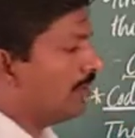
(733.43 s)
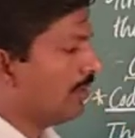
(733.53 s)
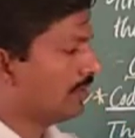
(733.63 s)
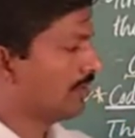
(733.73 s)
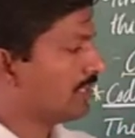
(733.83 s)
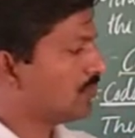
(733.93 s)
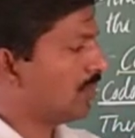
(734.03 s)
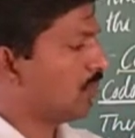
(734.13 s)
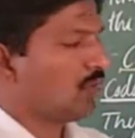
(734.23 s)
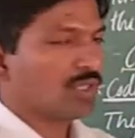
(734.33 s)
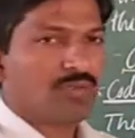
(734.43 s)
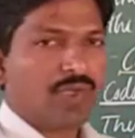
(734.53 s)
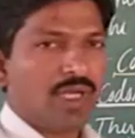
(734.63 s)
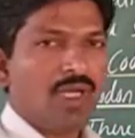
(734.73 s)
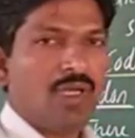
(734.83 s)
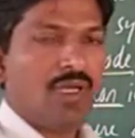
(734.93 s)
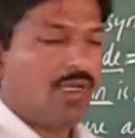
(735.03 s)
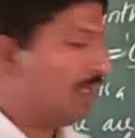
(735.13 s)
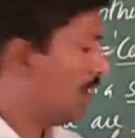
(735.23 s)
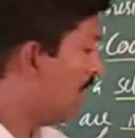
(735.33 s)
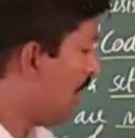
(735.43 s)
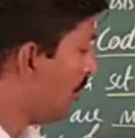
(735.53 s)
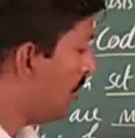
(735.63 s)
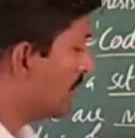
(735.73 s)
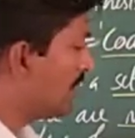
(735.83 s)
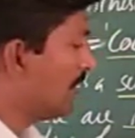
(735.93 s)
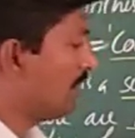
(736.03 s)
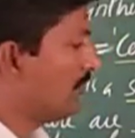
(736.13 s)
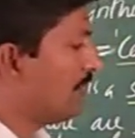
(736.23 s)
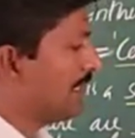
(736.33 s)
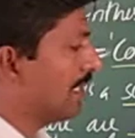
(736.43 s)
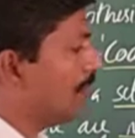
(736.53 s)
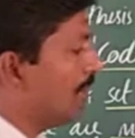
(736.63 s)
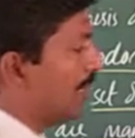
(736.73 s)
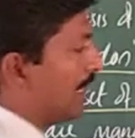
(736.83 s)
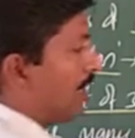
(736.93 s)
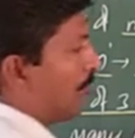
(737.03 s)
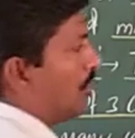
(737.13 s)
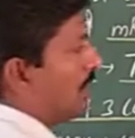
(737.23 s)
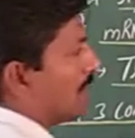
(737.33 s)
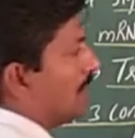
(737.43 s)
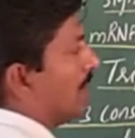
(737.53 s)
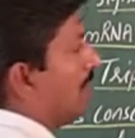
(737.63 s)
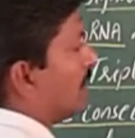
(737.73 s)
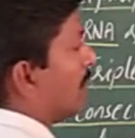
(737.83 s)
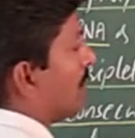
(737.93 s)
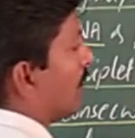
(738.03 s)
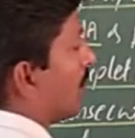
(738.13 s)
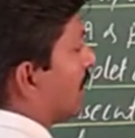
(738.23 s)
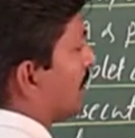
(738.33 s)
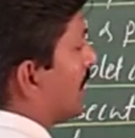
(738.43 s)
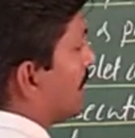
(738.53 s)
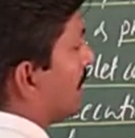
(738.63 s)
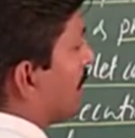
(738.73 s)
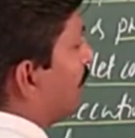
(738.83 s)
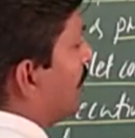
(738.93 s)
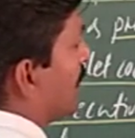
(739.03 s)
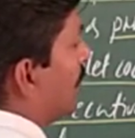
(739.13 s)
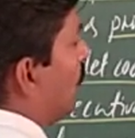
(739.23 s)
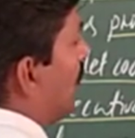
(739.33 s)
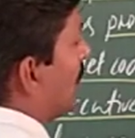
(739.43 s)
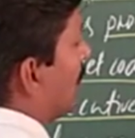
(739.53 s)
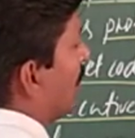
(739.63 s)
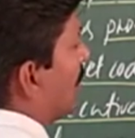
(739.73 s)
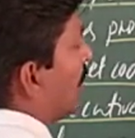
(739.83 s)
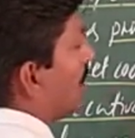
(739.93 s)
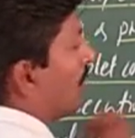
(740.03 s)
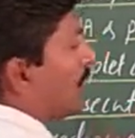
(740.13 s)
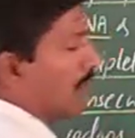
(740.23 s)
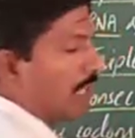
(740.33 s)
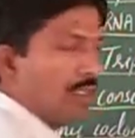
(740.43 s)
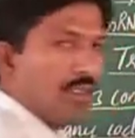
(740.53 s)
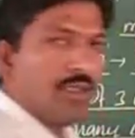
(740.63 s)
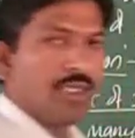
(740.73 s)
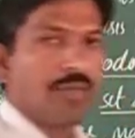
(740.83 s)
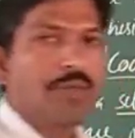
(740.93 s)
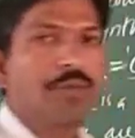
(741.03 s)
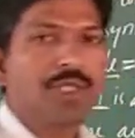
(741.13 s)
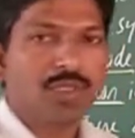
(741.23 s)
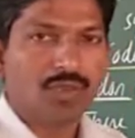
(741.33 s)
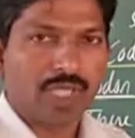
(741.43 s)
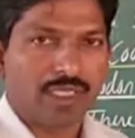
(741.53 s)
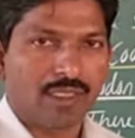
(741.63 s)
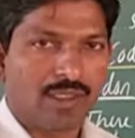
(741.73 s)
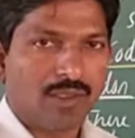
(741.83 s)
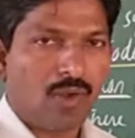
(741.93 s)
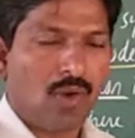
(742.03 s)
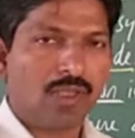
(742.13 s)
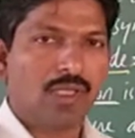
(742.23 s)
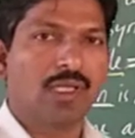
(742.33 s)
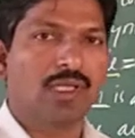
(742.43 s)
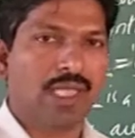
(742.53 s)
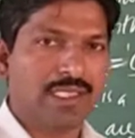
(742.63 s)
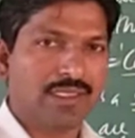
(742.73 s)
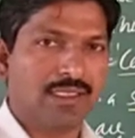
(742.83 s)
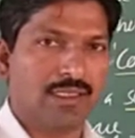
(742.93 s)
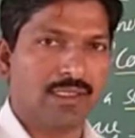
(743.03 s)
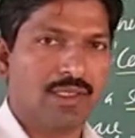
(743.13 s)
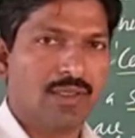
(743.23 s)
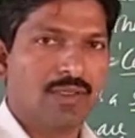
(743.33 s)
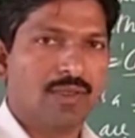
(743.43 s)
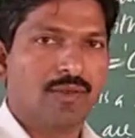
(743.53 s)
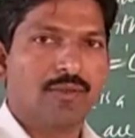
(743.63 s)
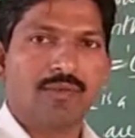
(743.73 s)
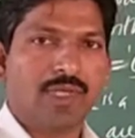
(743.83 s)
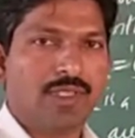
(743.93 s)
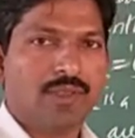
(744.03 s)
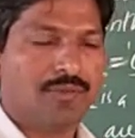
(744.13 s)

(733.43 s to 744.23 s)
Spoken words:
This one codes for a amino acid. For example, that amino acid is, you consider it as amino acid 1, right, maybe methionine or lysine, right.